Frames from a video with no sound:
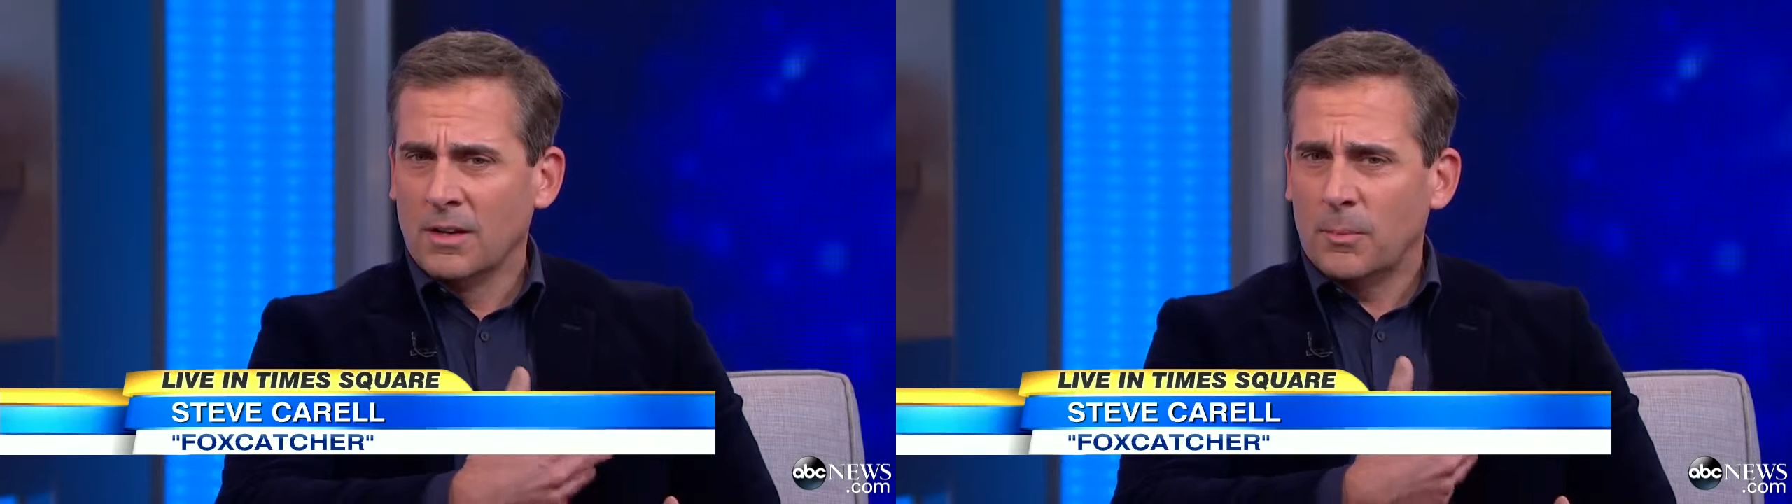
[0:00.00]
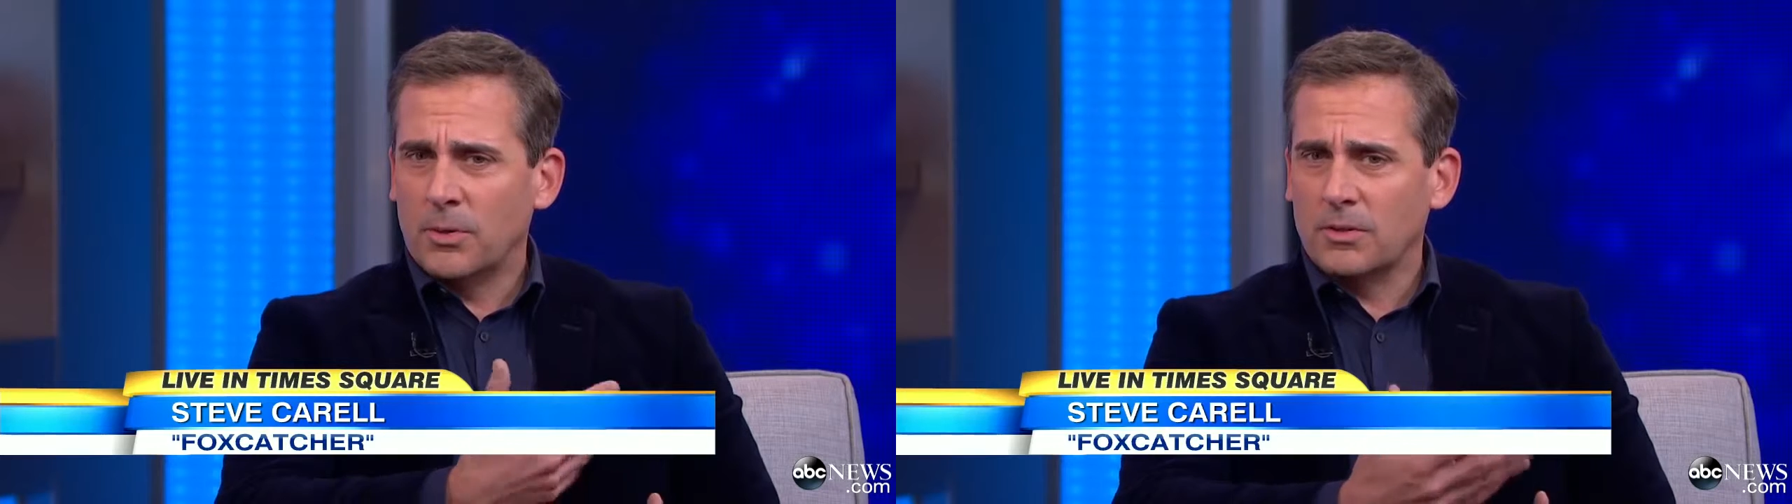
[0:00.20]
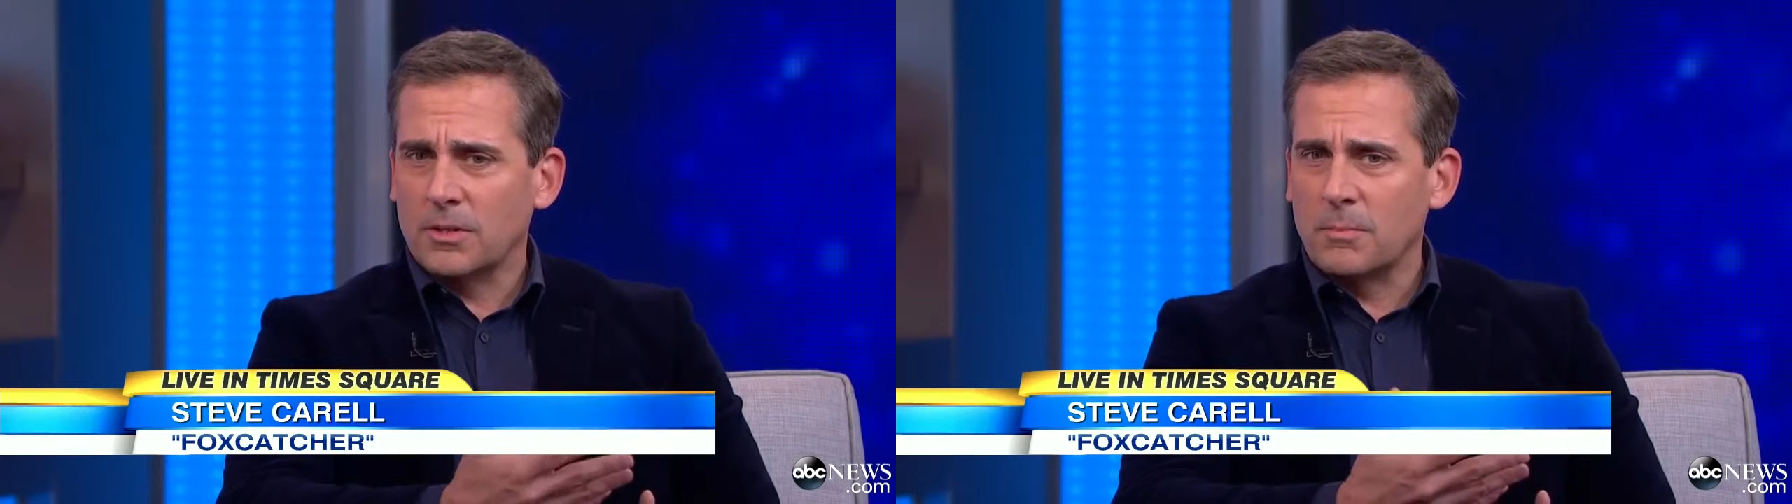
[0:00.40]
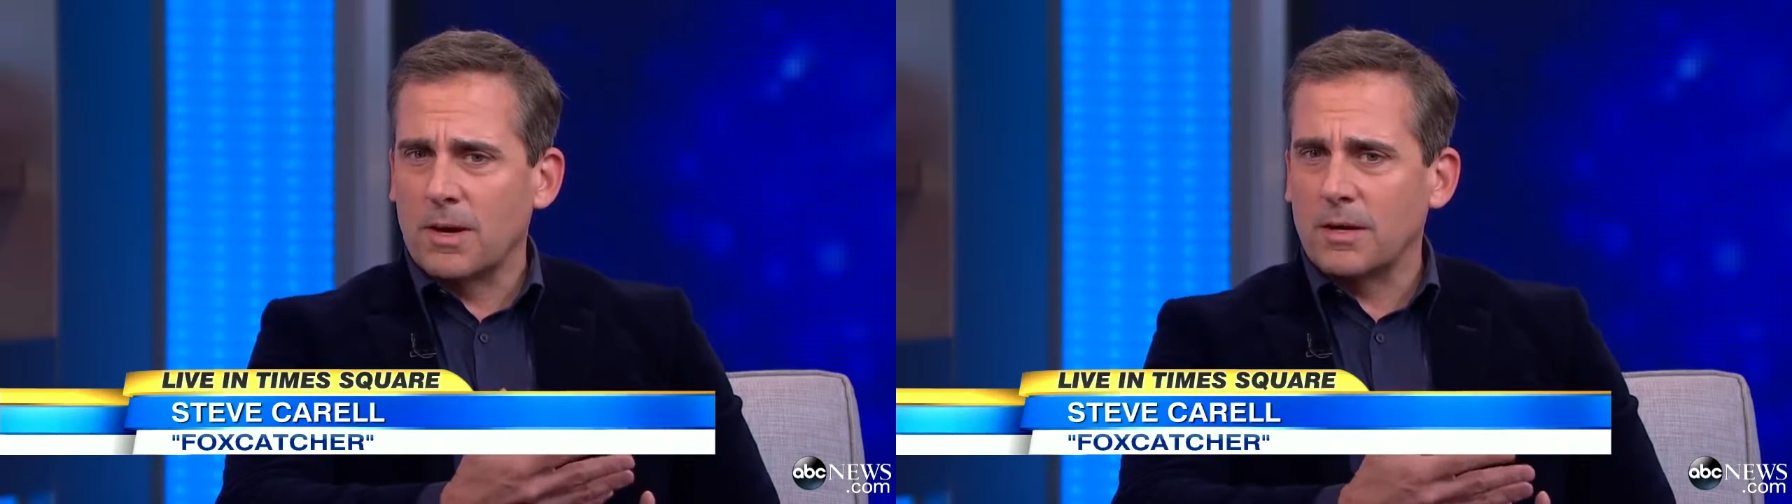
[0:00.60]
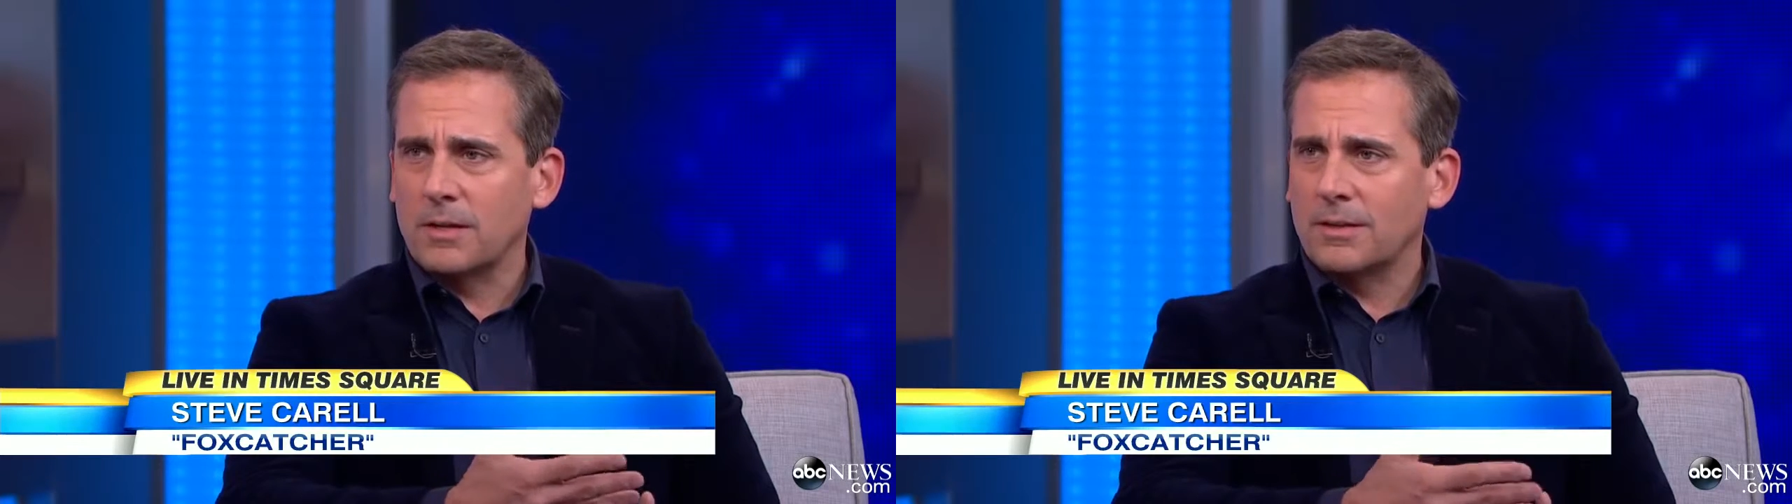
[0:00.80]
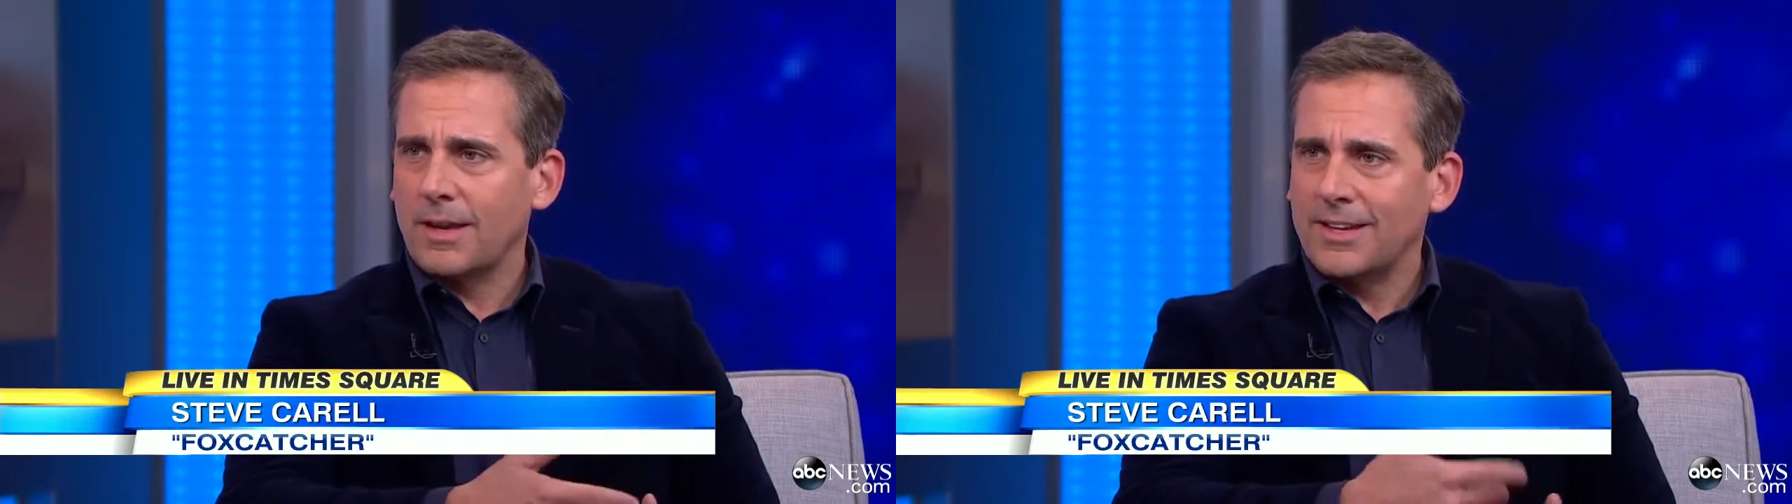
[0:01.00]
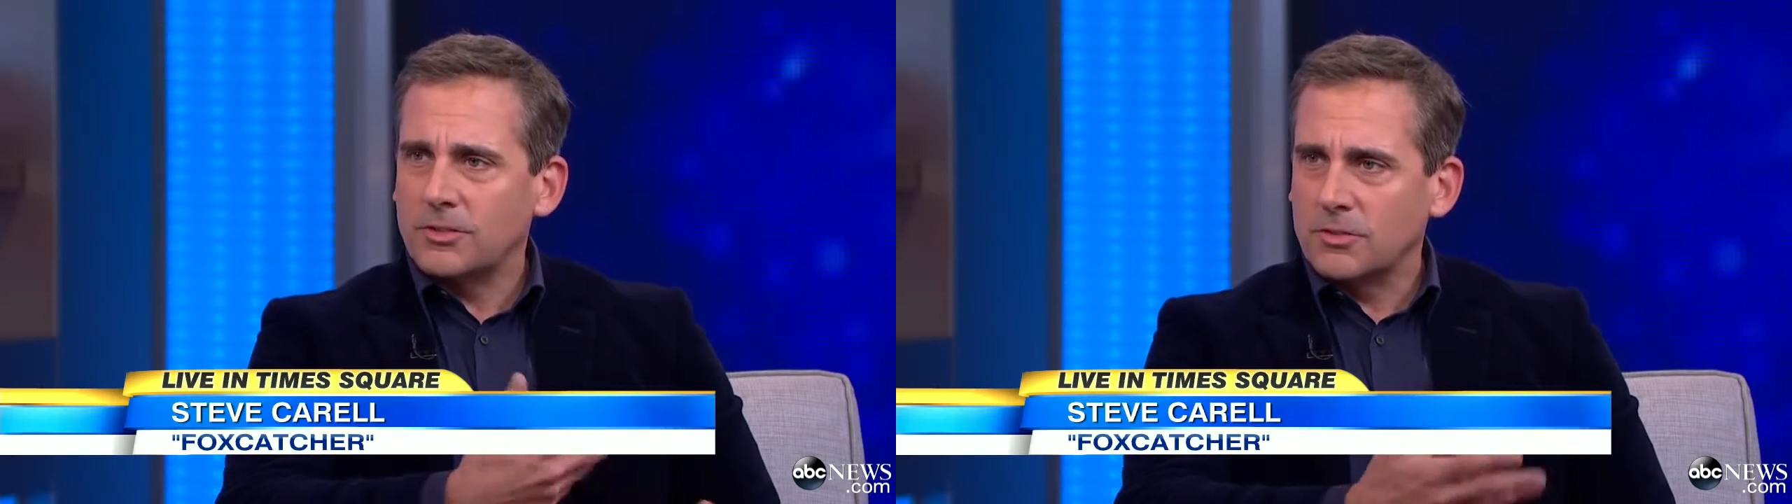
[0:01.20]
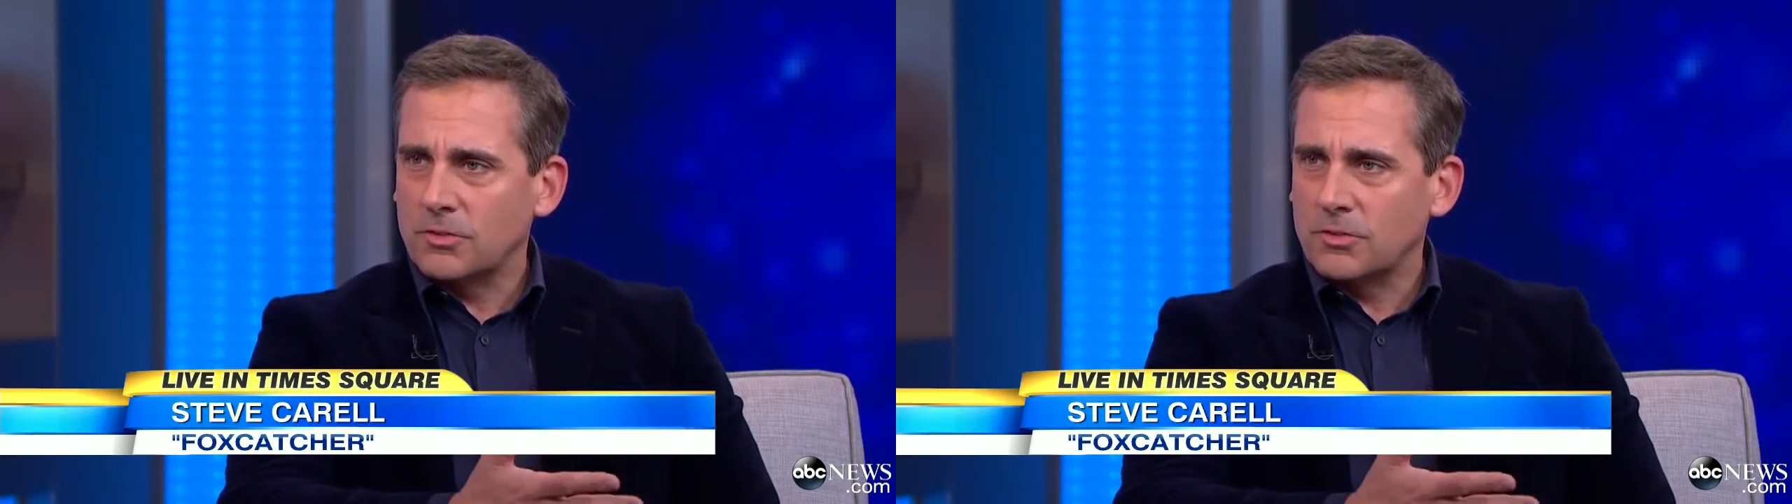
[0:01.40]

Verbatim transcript: apparently my agent